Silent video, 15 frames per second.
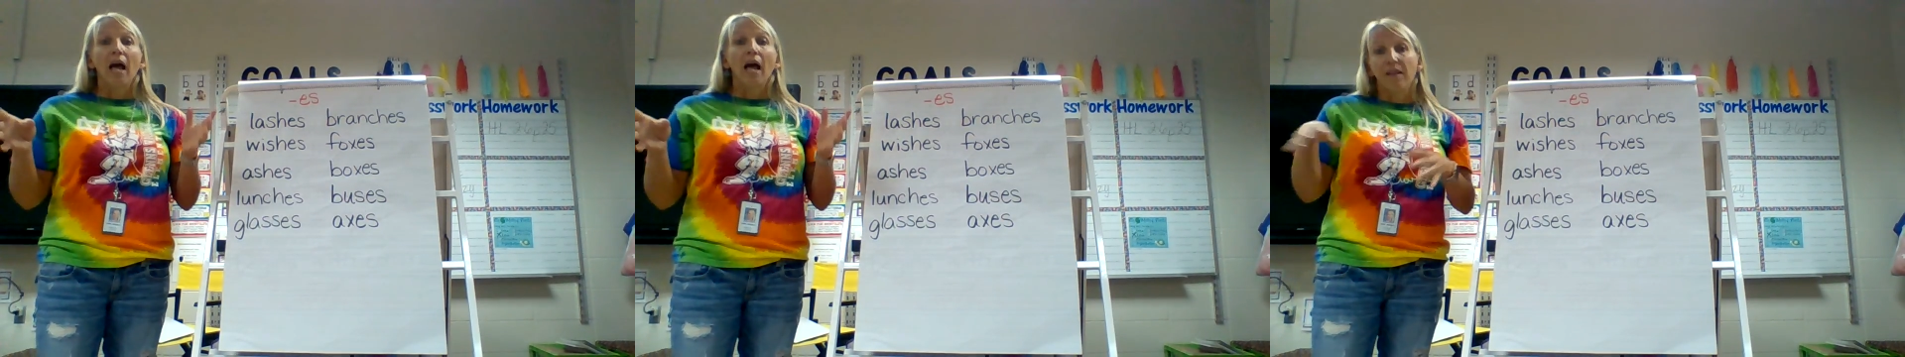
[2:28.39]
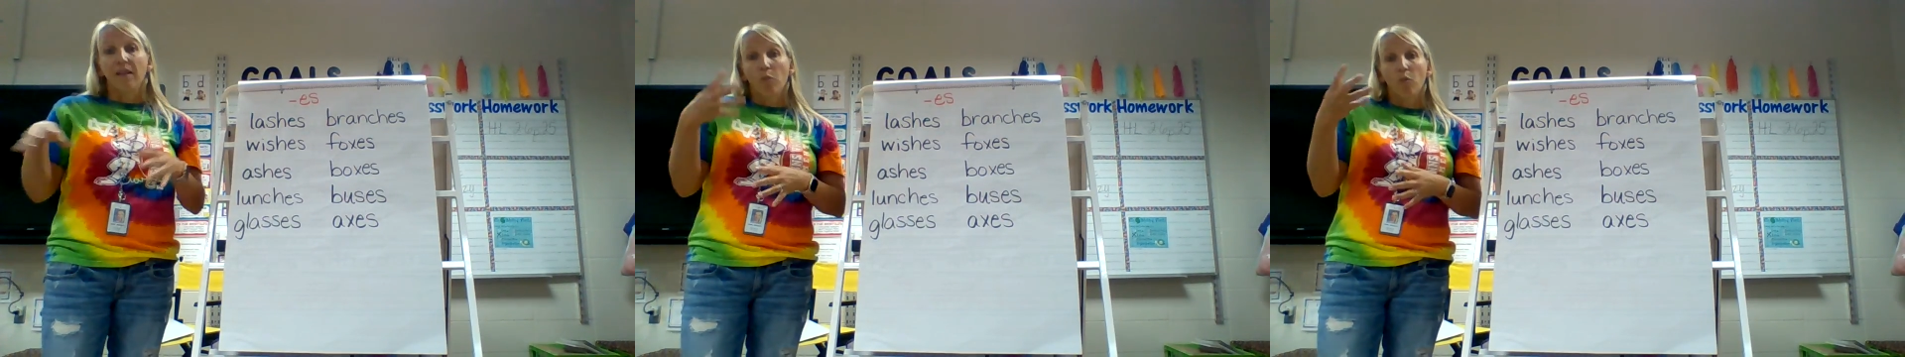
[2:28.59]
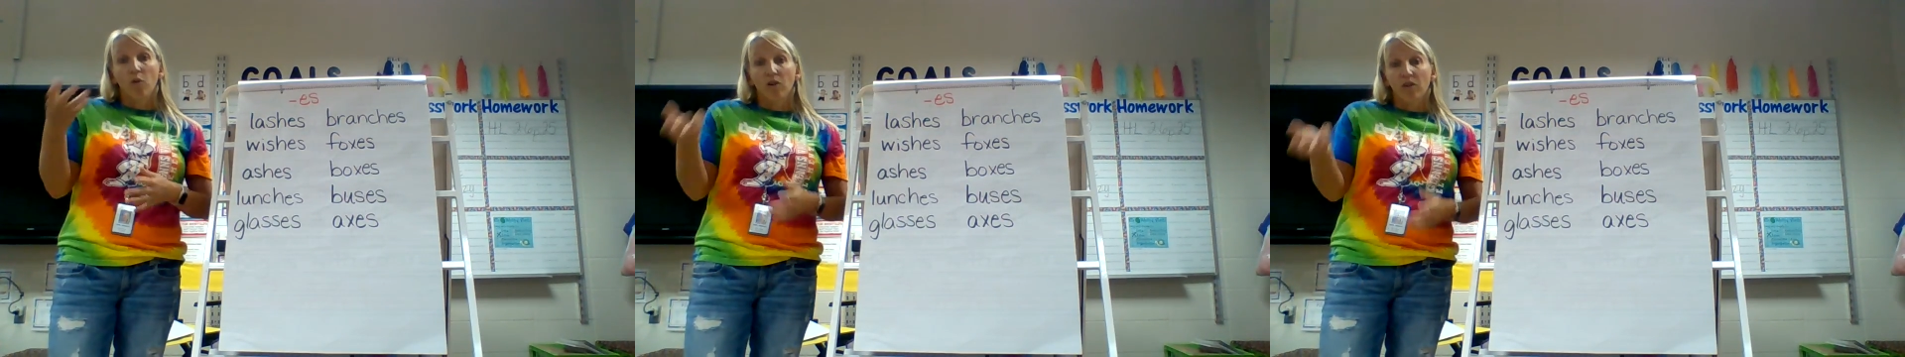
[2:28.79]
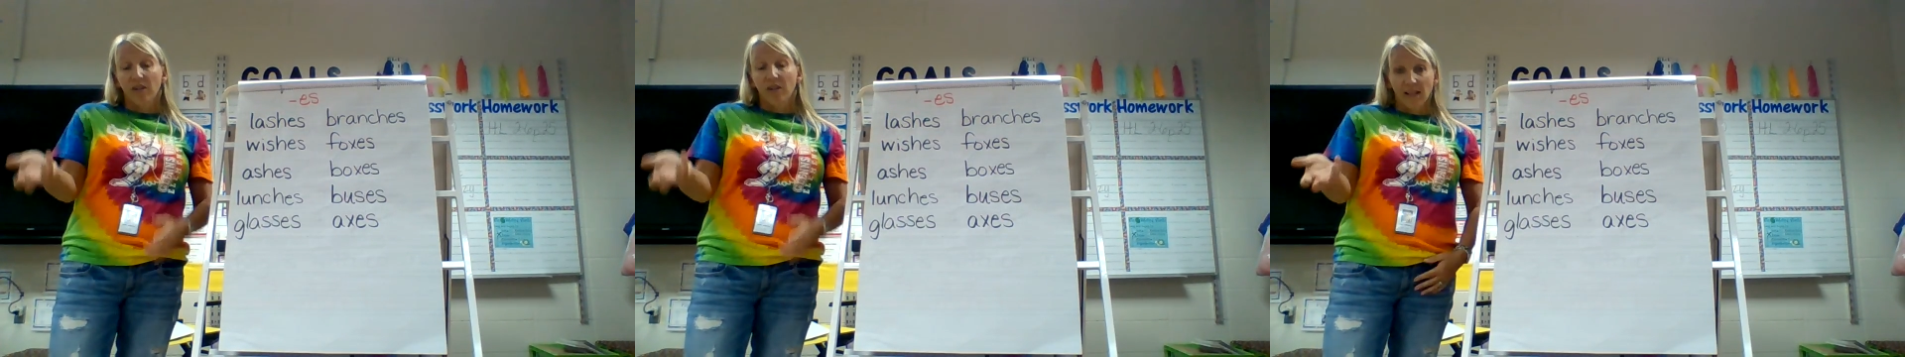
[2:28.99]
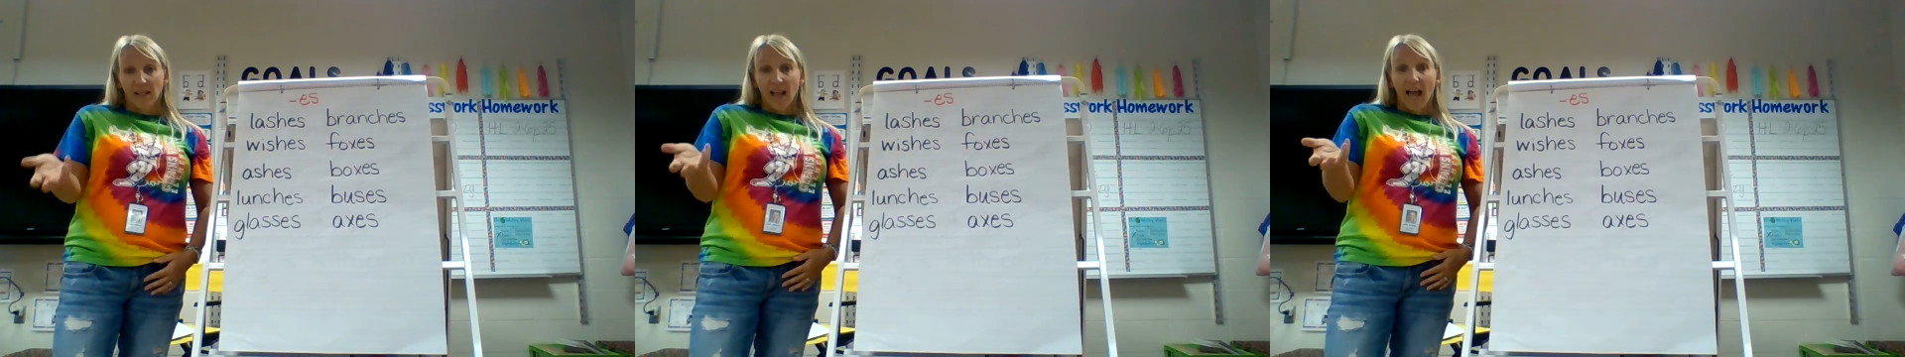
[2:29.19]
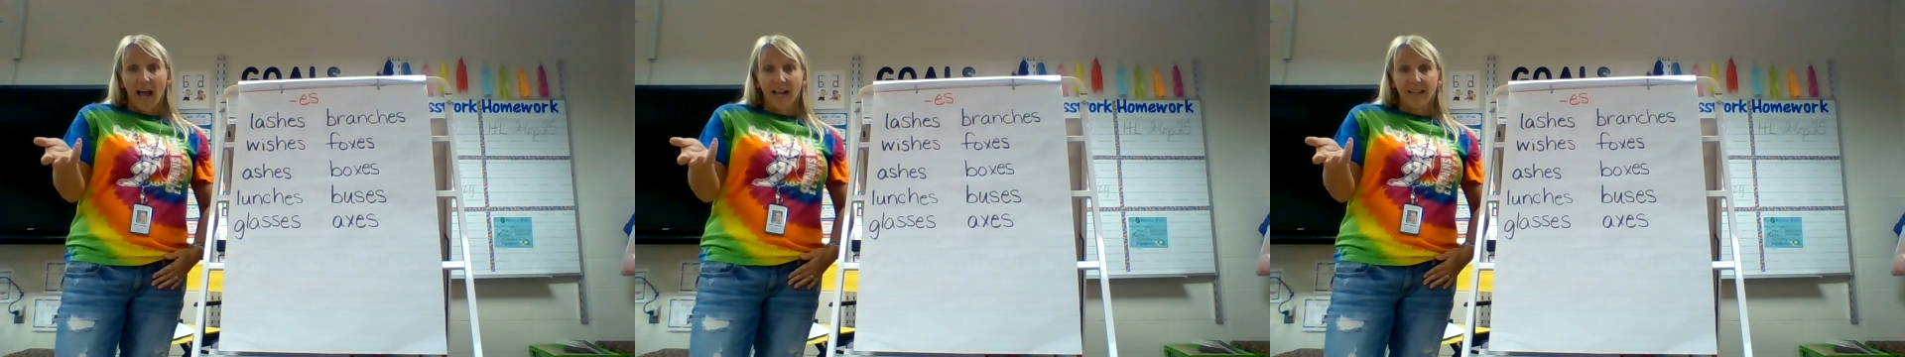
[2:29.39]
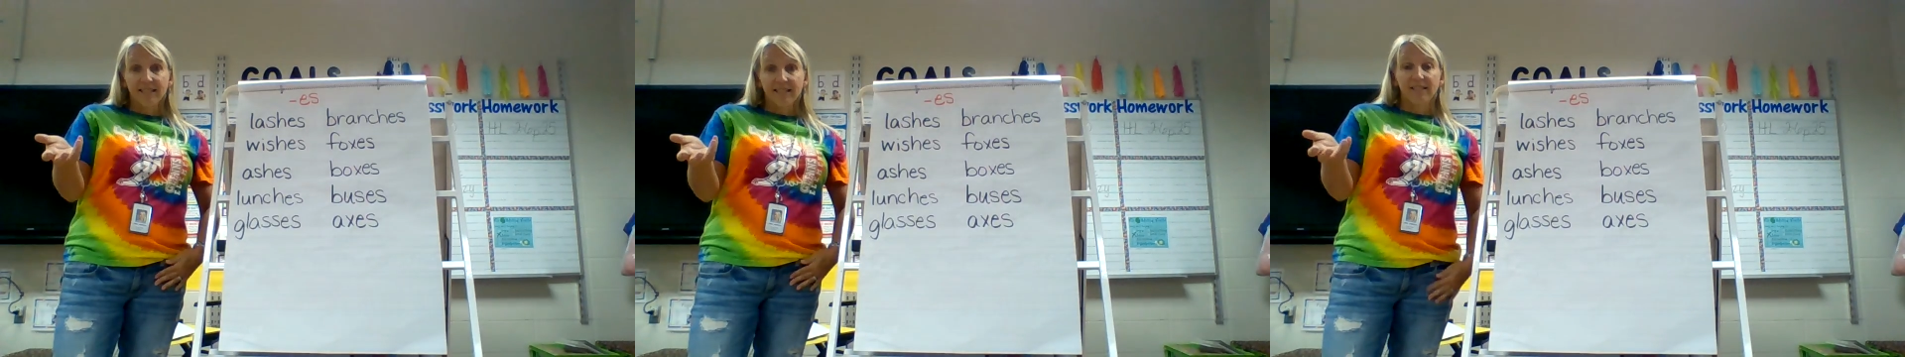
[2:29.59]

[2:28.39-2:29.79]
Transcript: the word glass